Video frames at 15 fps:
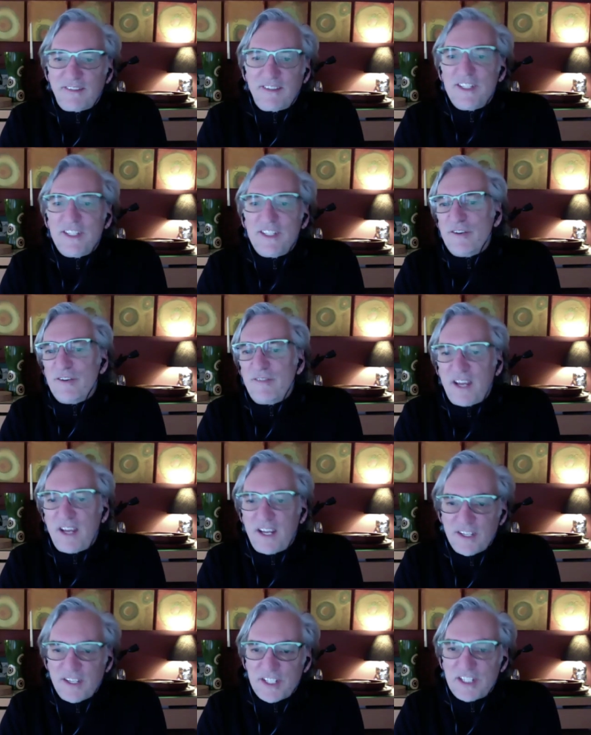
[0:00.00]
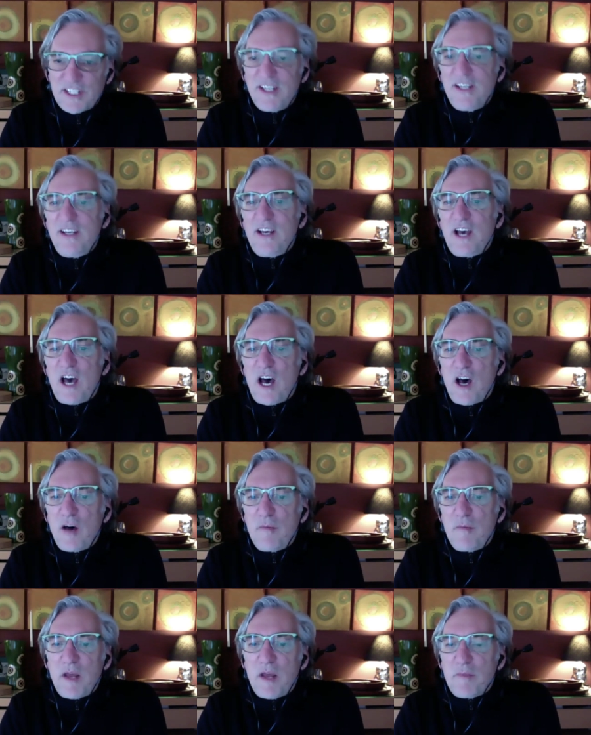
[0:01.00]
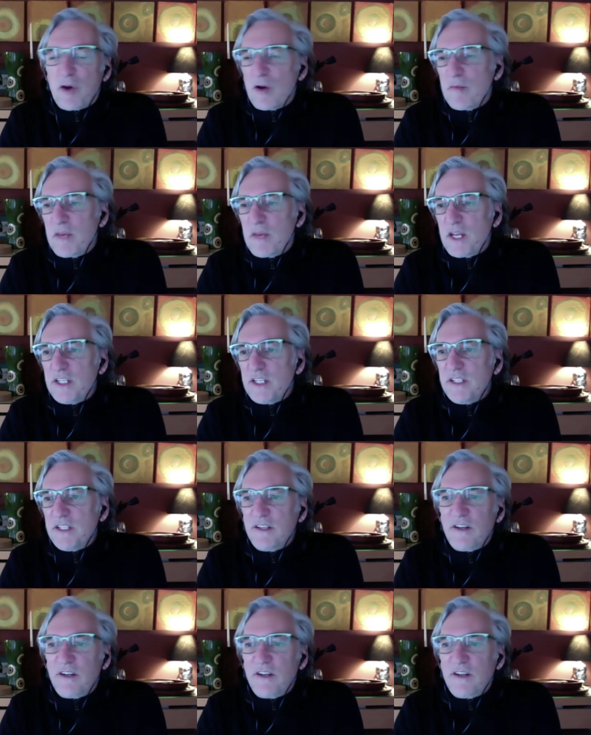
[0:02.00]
surveys, and permits.